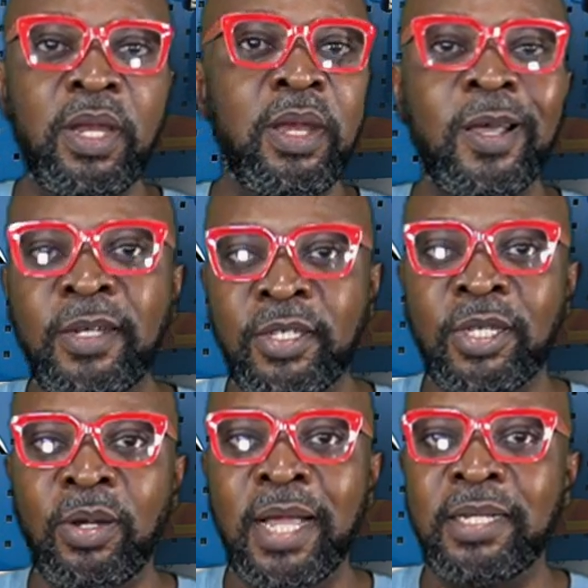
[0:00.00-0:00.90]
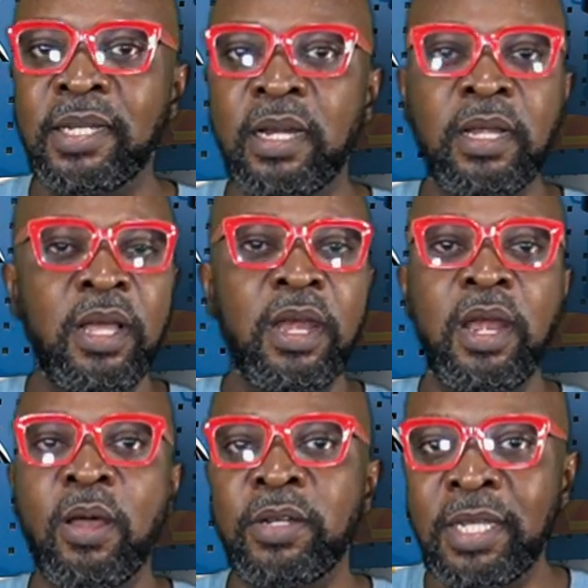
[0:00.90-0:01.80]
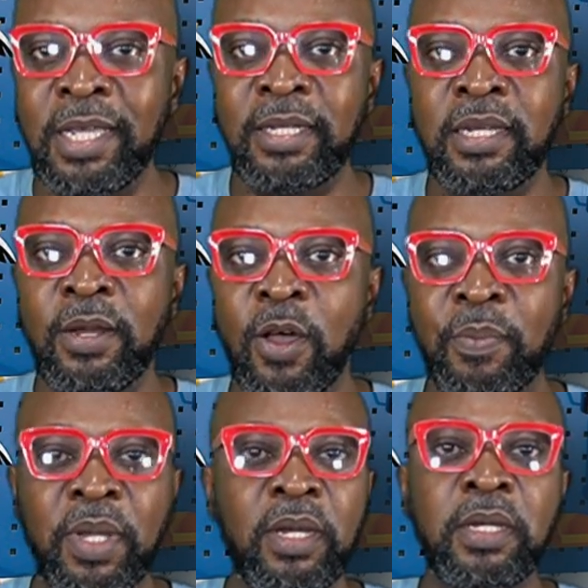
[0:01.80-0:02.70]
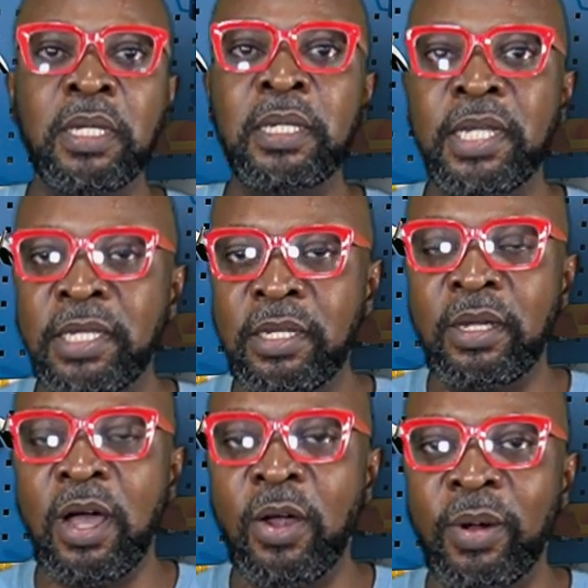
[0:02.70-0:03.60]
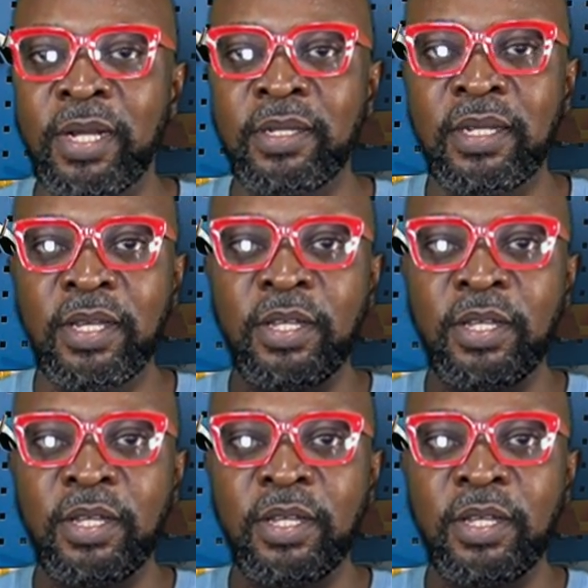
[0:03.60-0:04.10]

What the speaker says: not disconnected, not heating up, not leaking current,